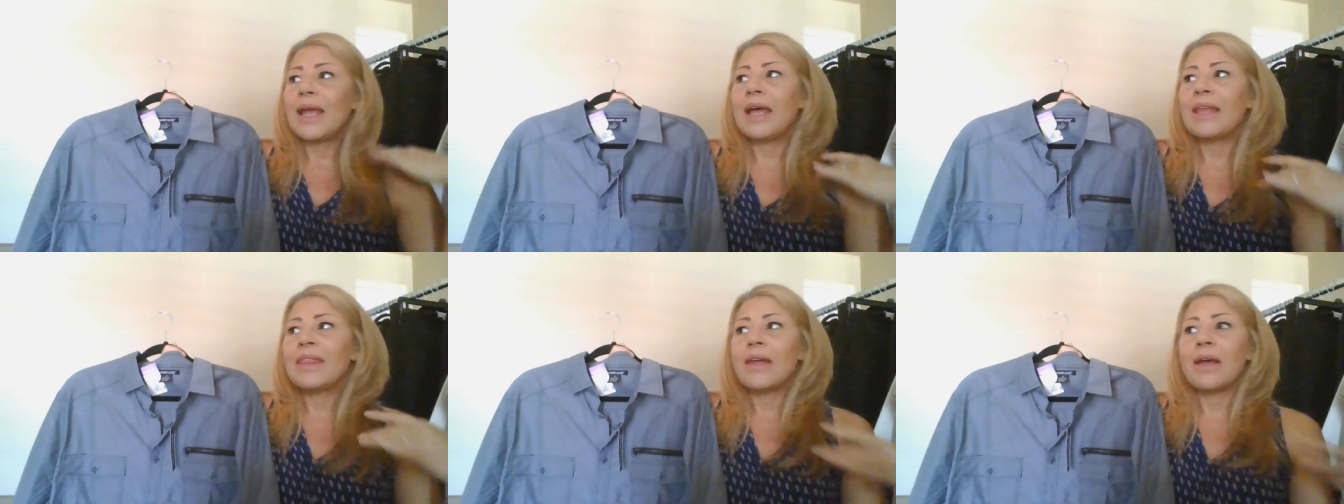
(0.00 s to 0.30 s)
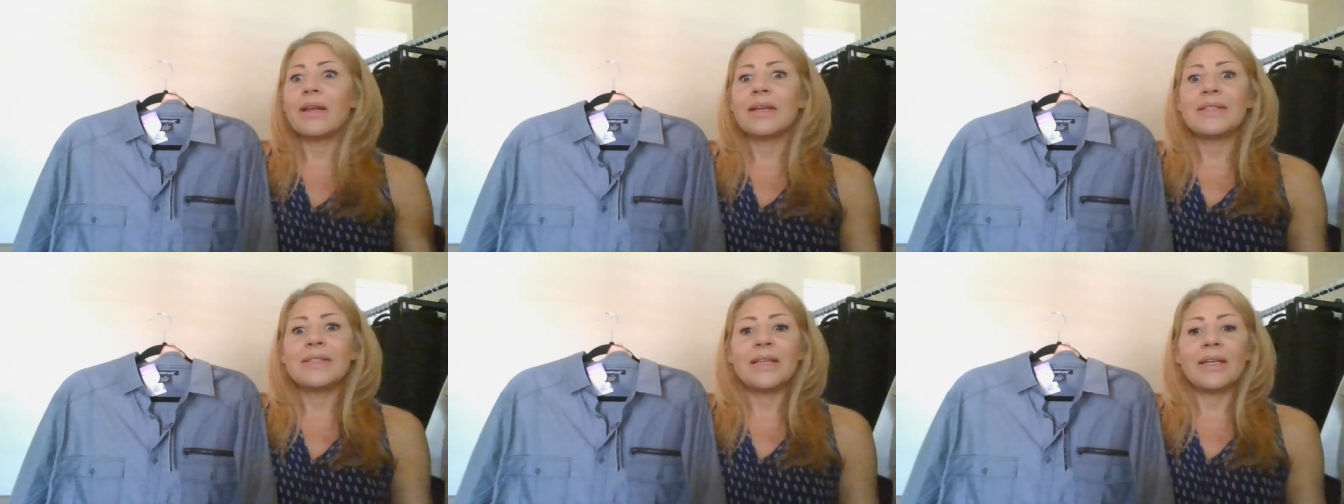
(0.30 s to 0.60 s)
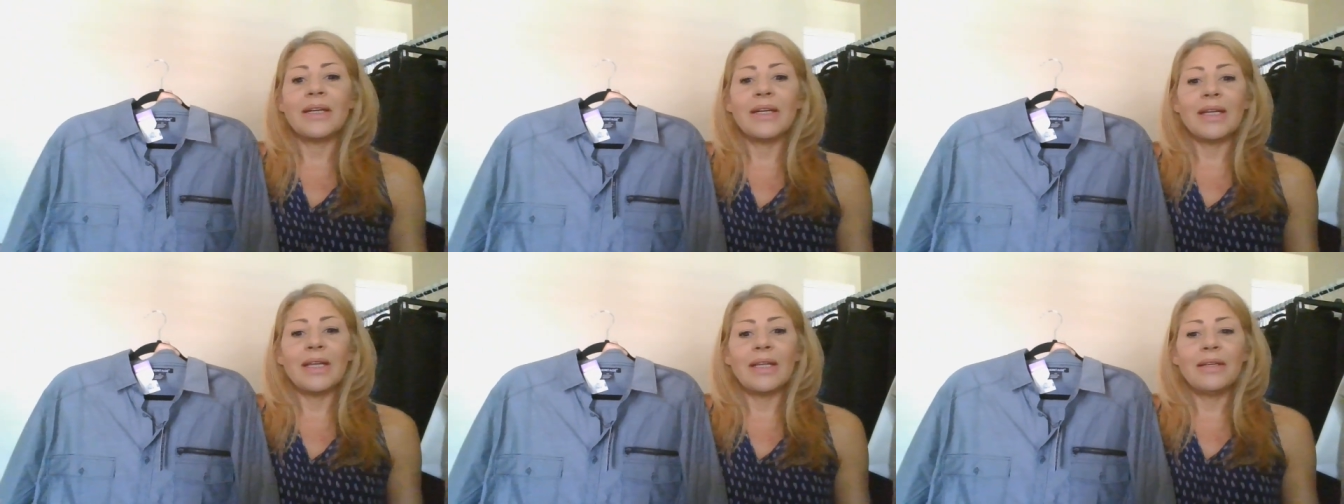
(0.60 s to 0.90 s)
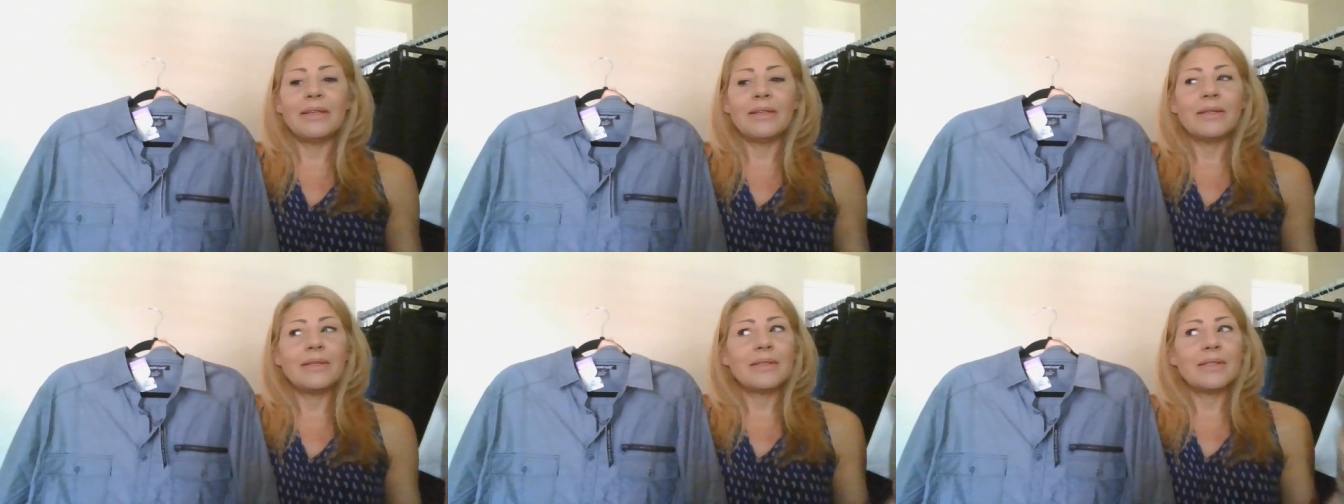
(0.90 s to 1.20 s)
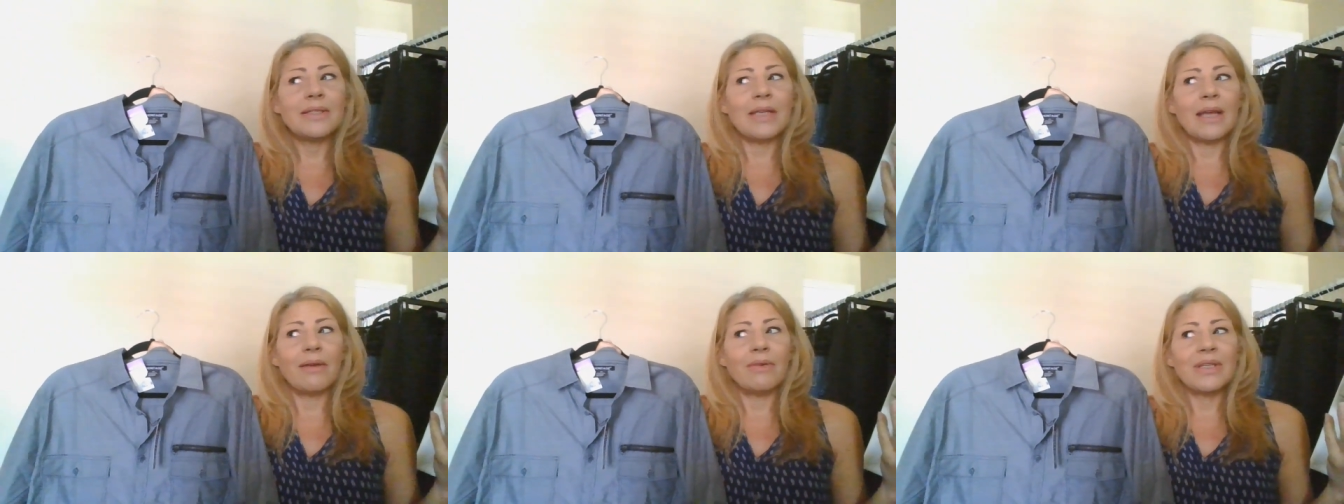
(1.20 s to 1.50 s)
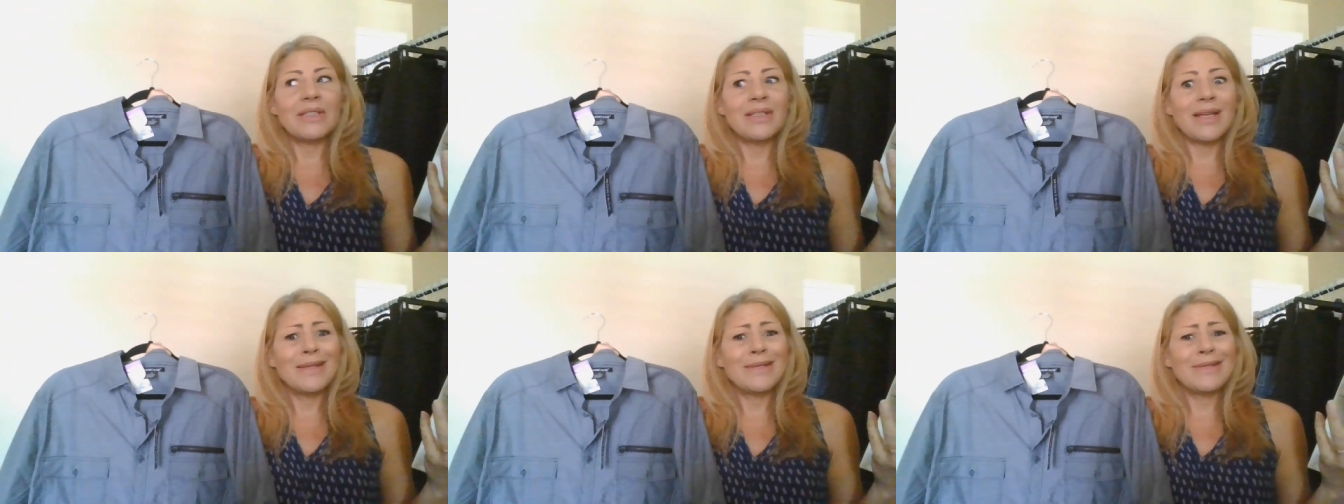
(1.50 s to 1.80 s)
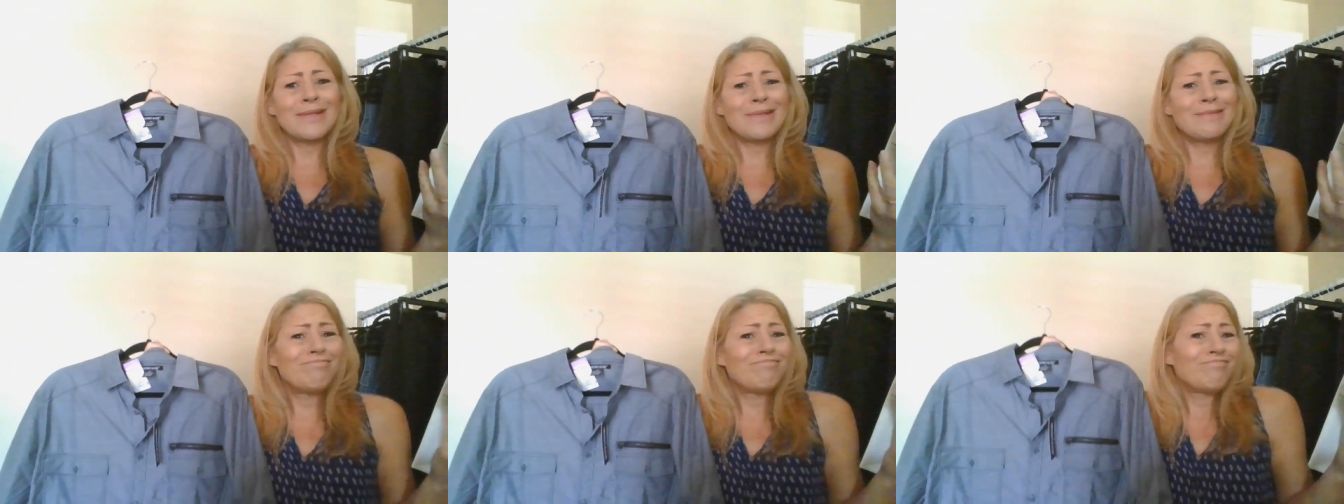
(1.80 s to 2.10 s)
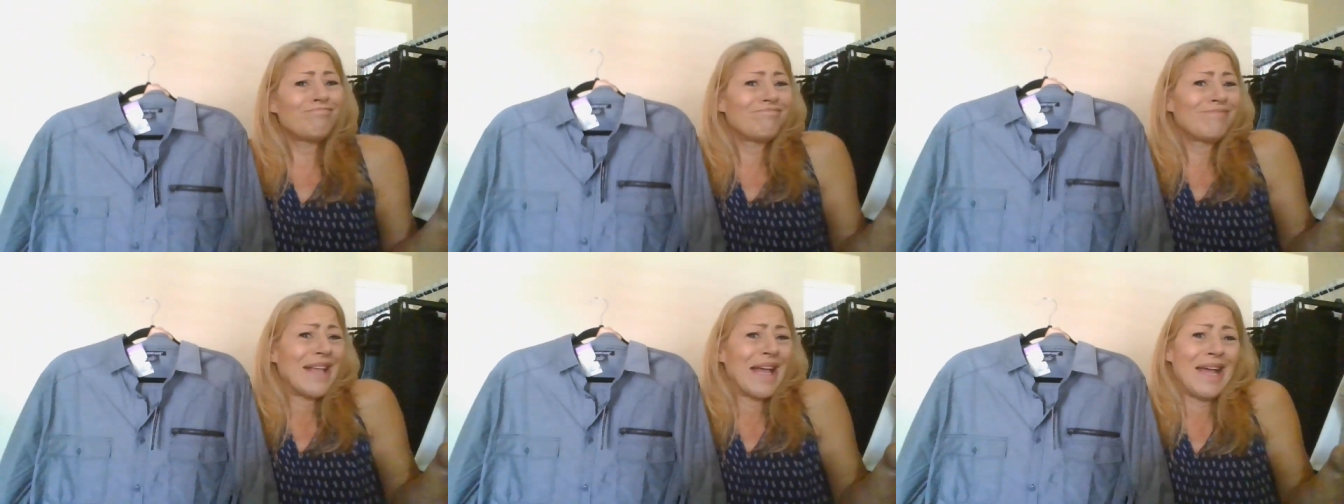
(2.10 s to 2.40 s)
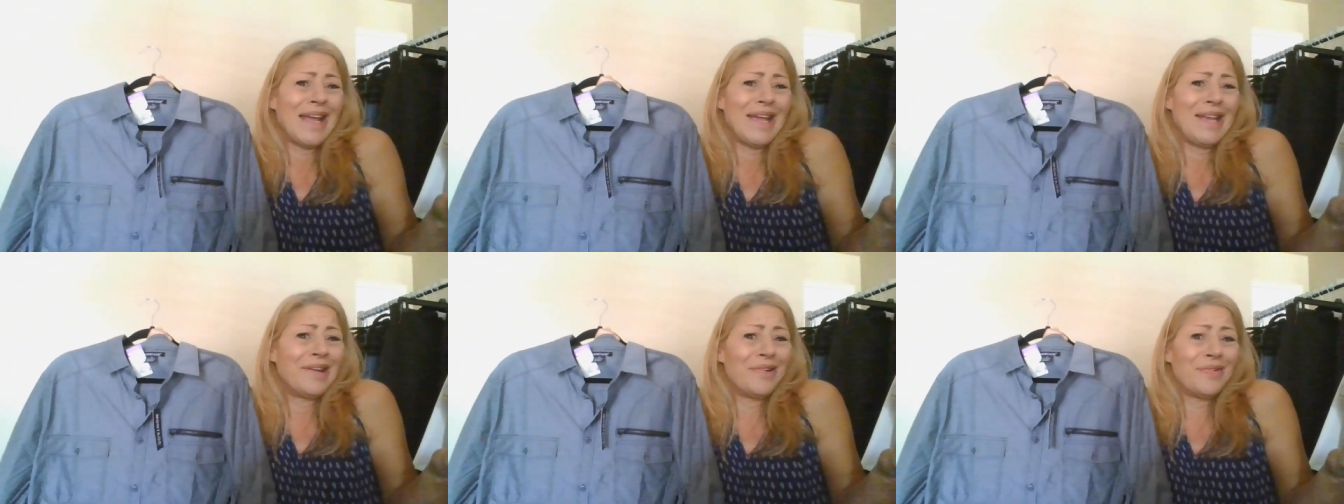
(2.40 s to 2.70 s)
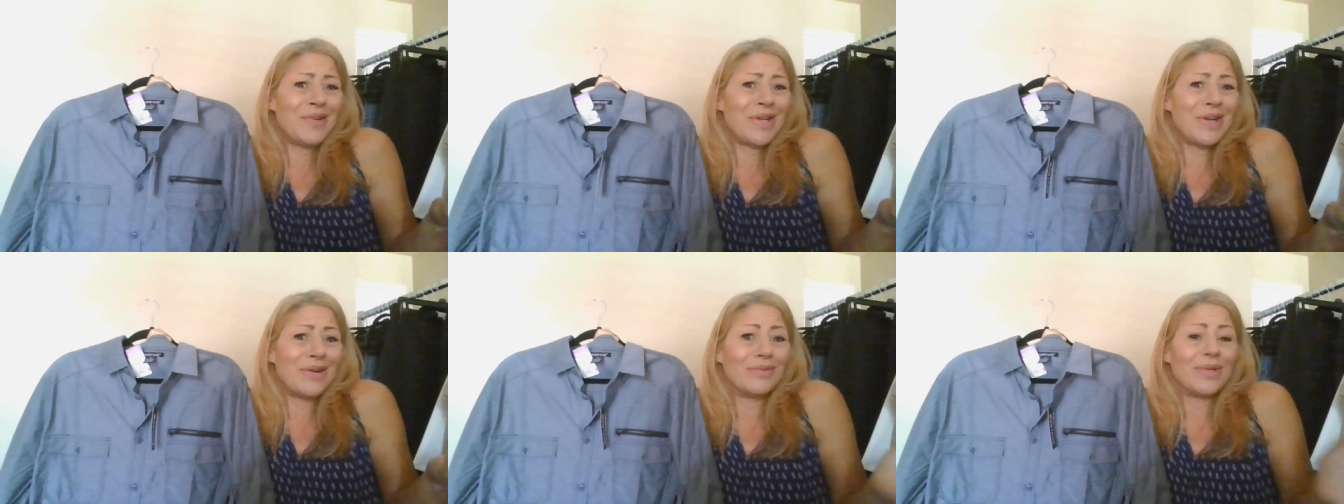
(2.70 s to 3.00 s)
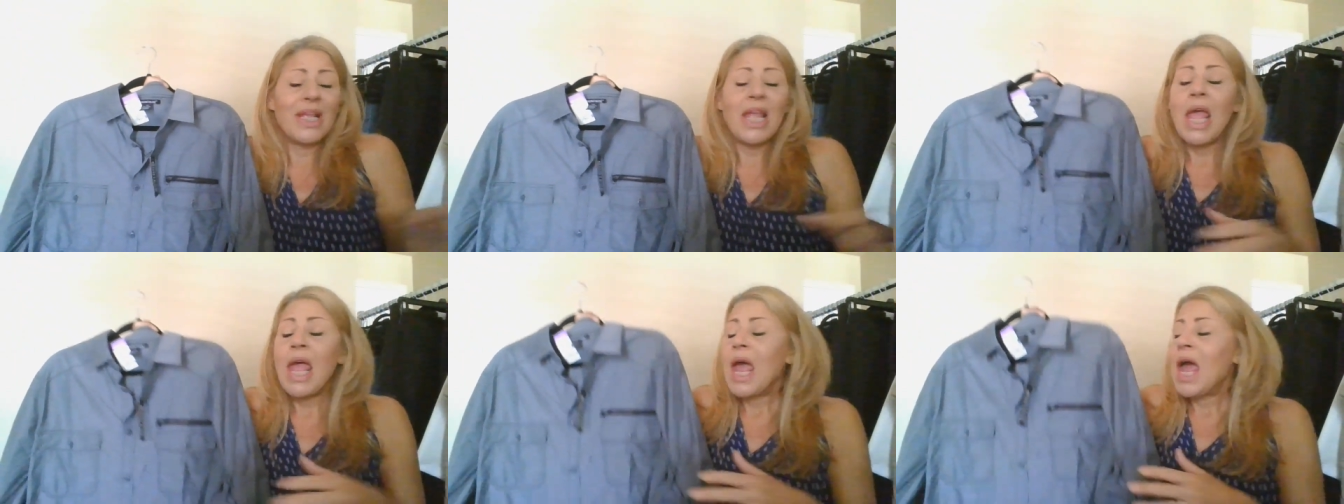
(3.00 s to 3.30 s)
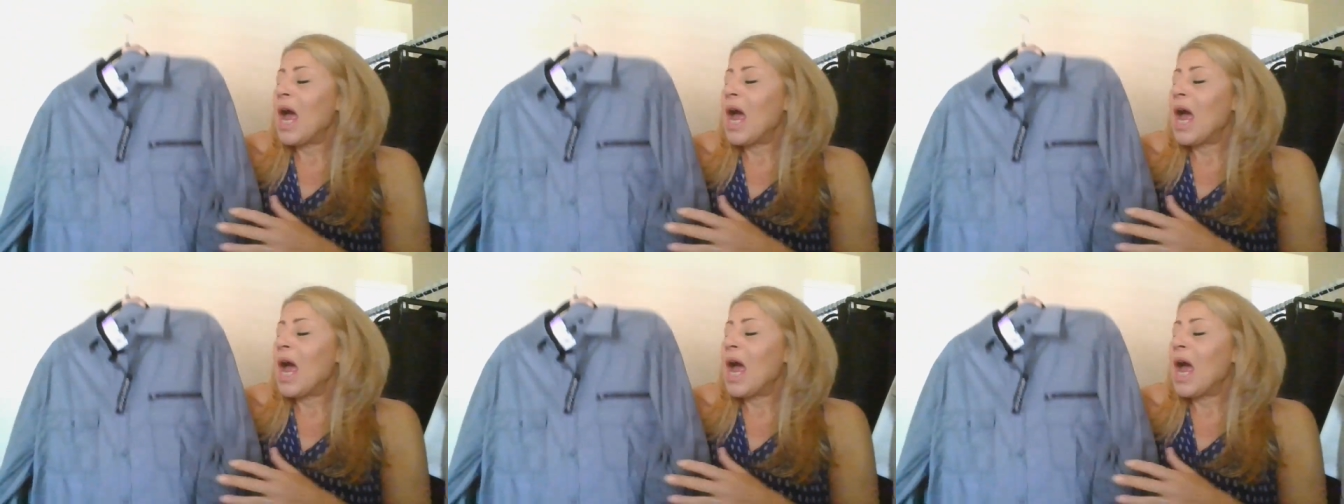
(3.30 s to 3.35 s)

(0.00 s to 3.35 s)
I thought I'd send it in, see how it does. I don't know.